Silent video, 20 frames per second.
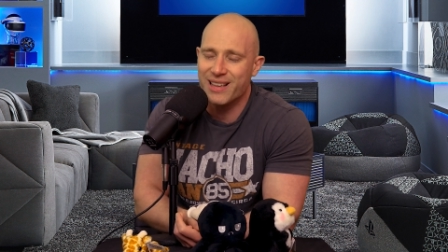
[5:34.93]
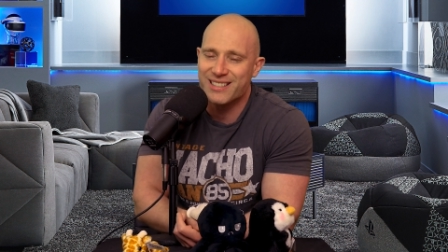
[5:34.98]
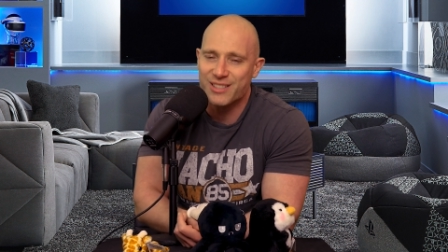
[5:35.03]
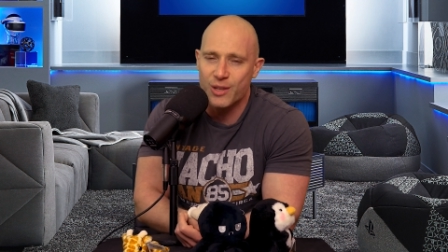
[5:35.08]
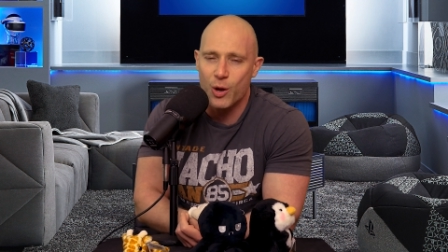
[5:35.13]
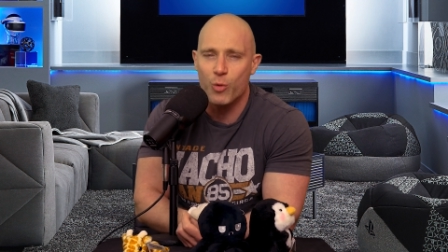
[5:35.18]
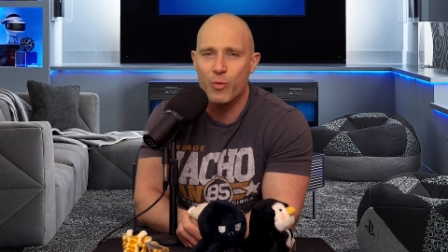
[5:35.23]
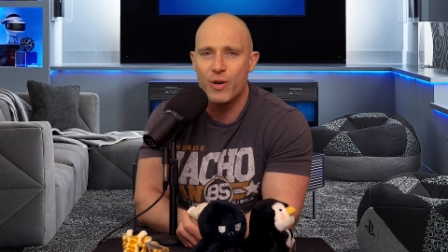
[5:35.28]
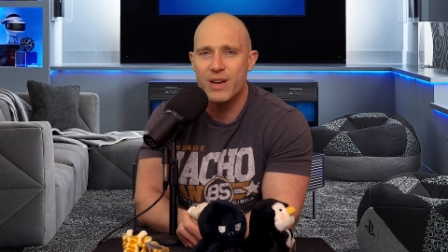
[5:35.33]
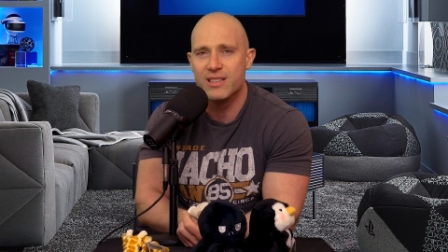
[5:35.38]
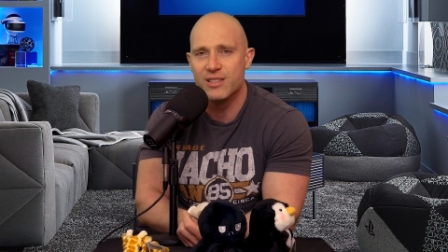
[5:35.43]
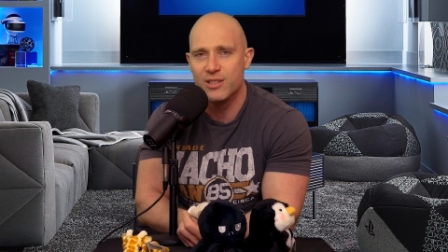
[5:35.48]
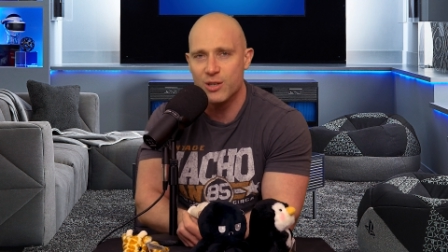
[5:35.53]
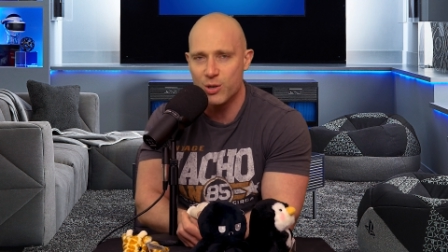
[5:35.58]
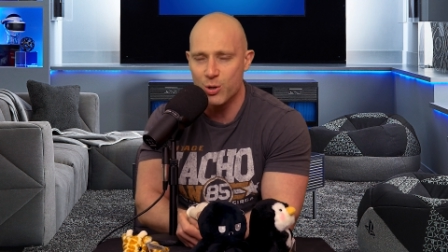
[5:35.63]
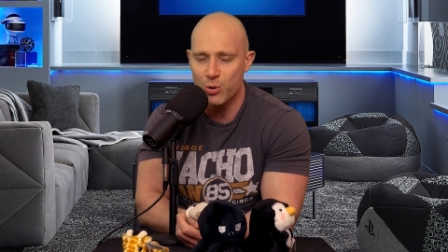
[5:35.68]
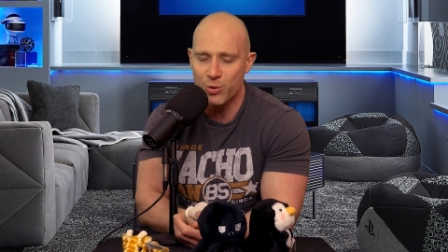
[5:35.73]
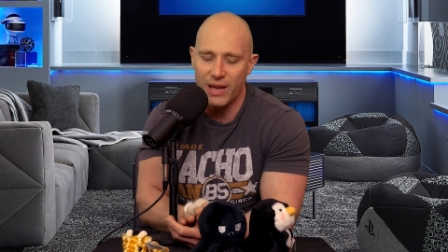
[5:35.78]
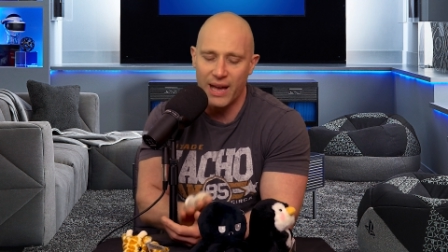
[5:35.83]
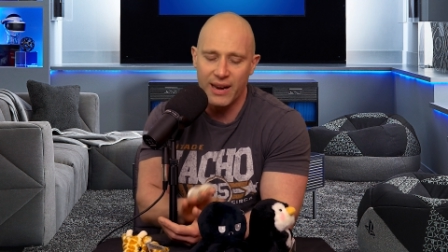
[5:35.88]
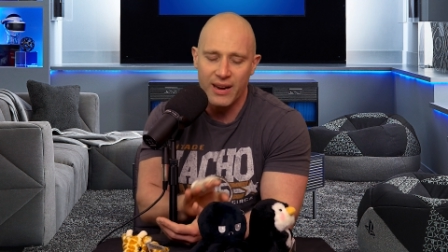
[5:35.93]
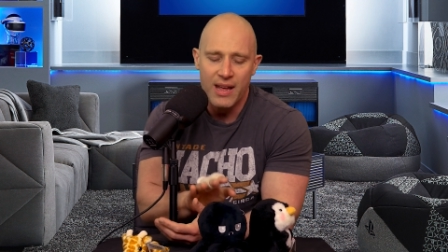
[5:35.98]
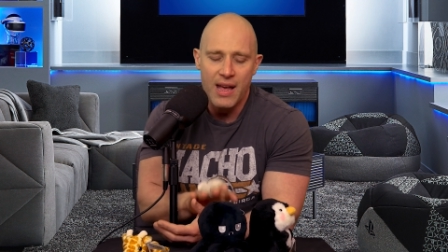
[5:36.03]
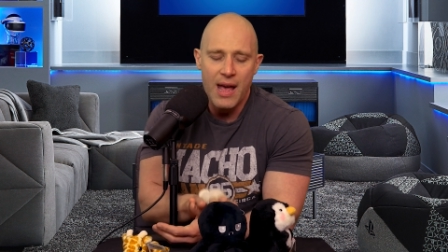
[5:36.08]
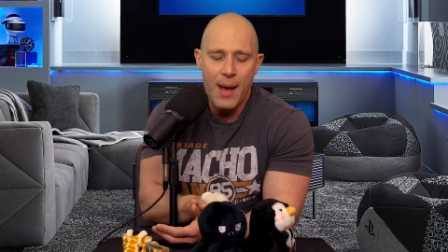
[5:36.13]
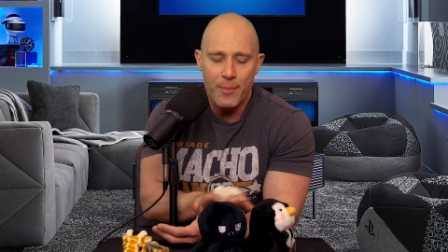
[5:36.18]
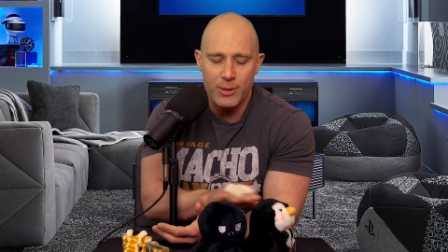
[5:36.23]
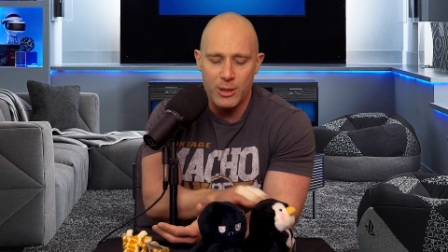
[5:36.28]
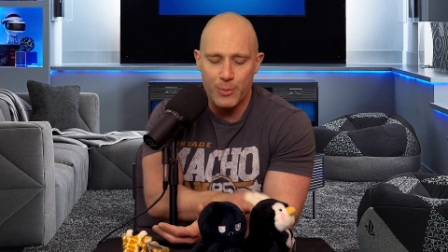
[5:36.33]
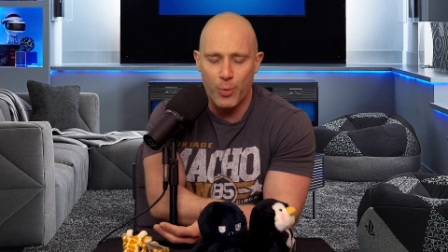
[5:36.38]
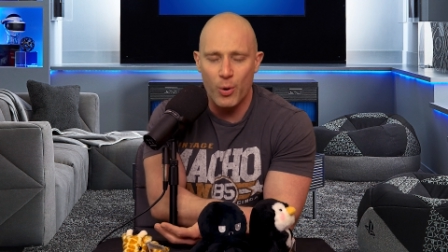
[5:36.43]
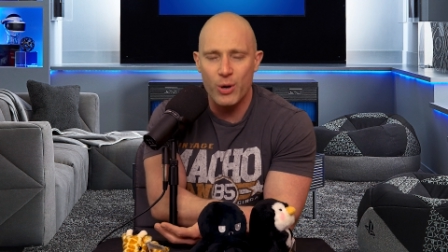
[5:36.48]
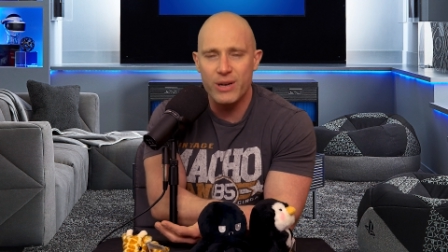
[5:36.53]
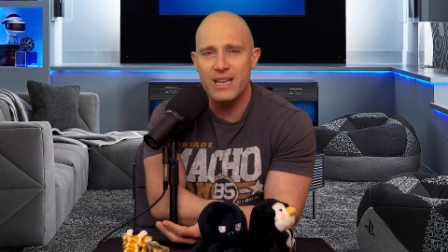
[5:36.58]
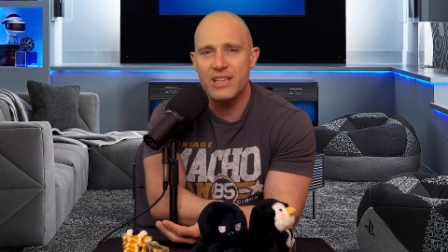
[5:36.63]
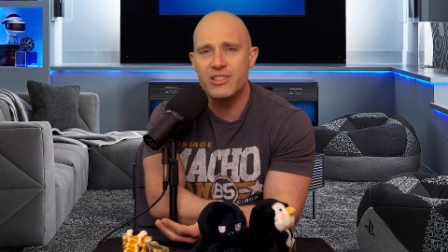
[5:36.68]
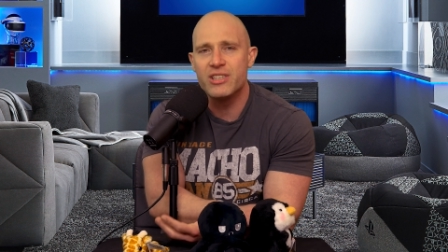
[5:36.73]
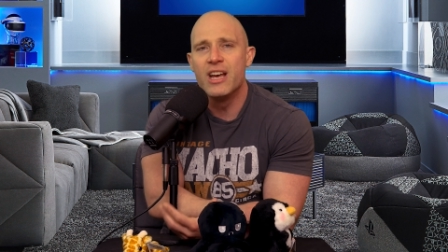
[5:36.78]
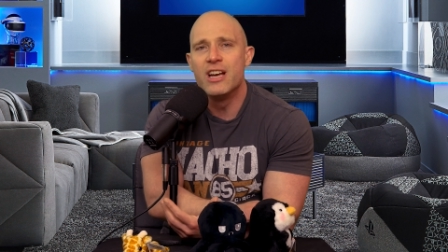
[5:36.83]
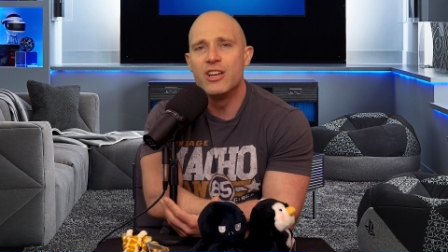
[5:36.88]
there's no reason to do that but the
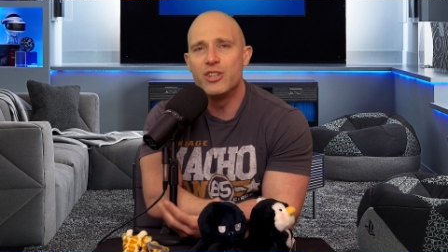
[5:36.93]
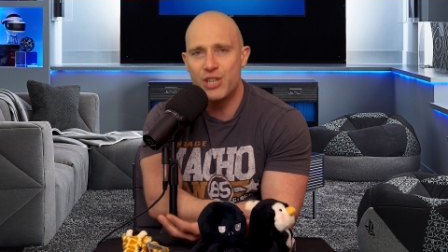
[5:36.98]
point is